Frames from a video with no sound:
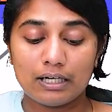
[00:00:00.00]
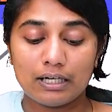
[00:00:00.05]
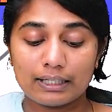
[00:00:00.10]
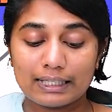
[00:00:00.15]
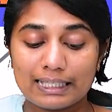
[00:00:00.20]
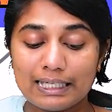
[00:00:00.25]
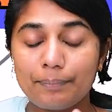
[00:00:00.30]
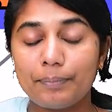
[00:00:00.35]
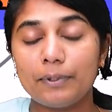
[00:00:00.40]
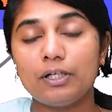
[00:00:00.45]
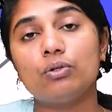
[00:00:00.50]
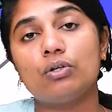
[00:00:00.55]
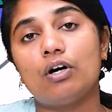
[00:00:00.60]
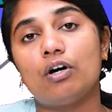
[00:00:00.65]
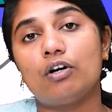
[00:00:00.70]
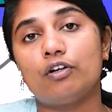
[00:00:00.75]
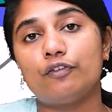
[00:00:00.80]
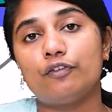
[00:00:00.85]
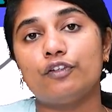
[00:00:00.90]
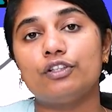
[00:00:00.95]
keep a
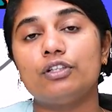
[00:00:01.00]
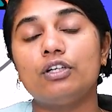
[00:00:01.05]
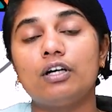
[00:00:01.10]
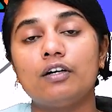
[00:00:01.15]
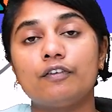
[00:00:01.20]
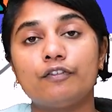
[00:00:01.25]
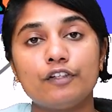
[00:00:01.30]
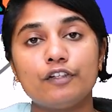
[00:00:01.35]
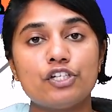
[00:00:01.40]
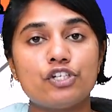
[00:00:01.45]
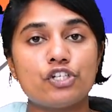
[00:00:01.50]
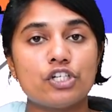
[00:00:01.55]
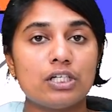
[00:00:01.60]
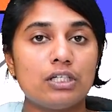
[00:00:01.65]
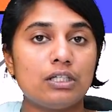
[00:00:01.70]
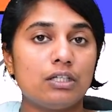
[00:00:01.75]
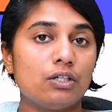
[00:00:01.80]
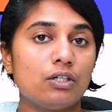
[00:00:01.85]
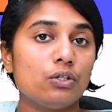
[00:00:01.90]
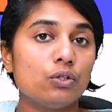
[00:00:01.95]
lookout for the
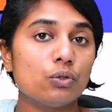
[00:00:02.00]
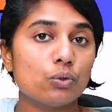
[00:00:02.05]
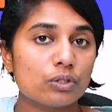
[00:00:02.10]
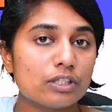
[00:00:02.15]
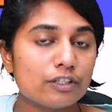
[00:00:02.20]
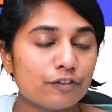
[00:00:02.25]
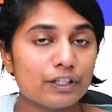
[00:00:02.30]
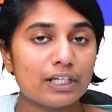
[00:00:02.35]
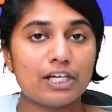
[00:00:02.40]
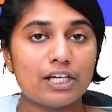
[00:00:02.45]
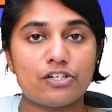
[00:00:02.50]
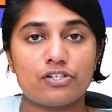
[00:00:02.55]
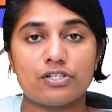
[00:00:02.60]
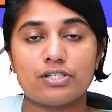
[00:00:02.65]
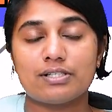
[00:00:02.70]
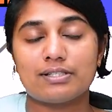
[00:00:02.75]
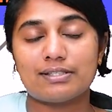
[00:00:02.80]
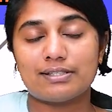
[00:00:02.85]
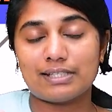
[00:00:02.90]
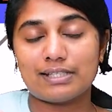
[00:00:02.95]
official
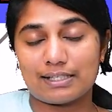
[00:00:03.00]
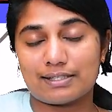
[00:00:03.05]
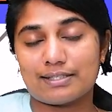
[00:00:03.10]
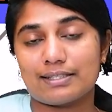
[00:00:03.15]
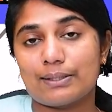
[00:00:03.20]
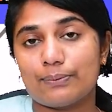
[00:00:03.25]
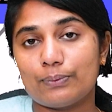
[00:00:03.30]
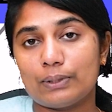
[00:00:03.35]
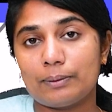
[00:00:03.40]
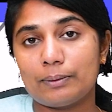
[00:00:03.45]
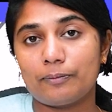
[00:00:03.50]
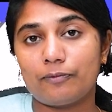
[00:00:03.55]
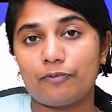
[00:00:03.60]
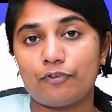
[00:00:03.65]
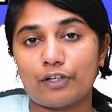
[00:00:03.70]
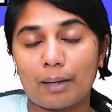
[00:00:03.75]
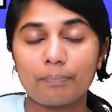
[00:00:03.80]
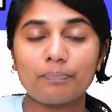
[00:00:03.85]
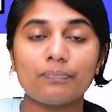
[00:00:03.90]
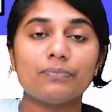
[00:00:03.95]
notifications that's given
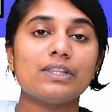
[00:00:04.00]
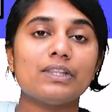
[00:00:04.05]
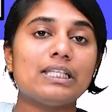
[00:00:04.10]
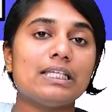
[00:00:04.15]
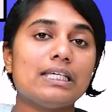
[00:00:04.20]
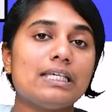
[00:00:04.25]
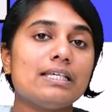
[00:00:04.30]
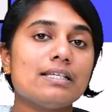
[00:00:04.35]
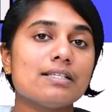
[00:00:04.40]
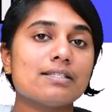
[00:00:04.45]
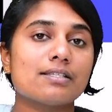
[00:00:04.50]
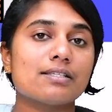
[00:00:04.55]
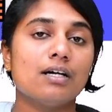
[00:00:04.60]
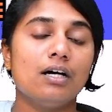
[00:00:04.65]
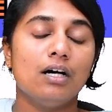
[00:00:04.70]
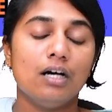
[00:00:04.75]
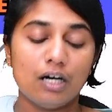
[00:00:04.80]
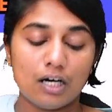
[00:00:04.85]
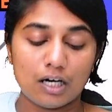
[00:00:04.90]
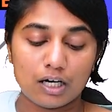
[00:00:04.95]
from these
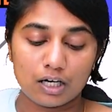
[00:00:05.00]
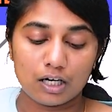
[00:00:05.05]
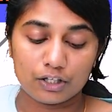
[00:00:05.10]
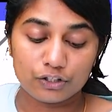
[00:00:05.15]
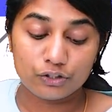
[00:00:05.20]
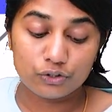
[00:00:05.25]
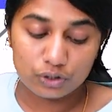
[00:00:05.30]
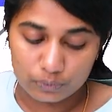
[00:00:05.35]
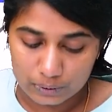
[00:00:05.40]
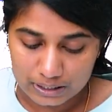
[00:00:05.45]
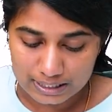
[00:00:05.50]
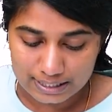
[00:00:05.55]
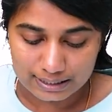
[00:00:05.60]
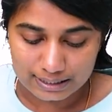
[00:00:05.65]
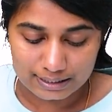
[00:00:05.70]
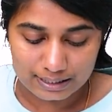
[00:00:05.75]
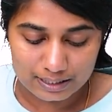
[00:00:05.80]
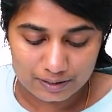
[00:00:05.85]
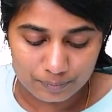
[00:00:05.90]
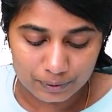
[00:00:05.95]

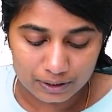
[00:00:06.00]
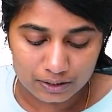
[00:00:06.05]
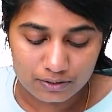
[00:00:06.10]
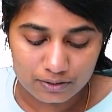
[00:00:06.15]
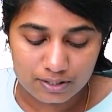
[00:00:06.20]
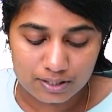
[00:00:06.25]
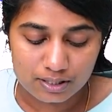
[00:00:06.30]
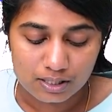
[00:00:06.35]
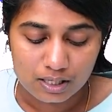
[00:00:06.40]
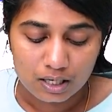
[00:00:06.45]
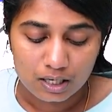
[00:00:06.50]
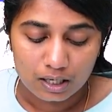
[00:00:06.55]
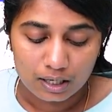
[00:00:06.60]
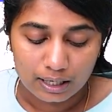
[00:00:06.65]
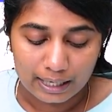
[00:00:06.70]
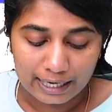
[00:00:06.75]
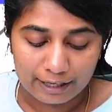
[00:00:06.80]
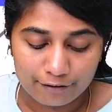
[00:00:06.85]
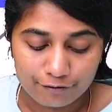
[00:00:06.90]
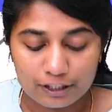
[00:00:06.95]
universities, because
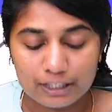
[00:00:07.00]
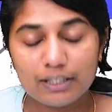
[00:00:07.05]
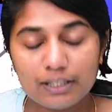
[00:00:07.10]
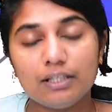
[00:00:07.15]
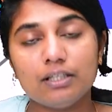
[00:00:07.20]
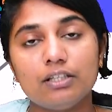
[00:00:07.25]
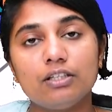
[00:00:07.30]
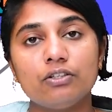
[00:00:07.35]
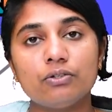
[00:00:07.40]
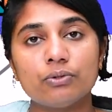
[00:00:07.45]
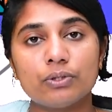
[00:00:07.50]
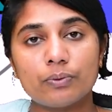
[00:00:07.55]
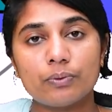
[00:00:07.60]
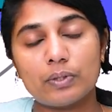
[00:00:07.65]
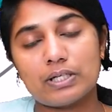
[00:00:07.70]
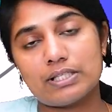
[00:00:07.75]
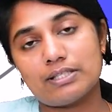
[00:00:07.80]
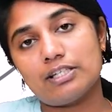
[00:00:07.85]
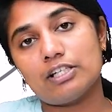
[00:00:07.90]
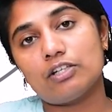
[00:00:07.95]
every
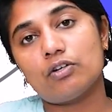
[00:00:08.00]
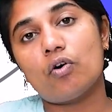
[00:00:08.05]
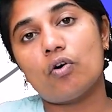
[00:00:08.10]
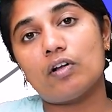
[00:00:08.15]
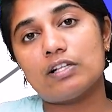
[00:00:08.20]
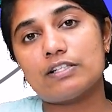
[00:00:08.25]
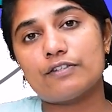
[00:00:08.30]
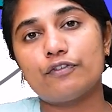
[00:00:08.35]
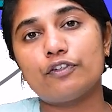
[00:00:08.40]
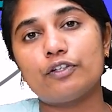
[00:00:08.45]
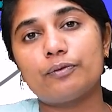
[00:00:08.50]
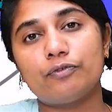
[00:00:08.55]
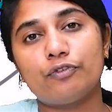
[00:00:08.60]
university calls for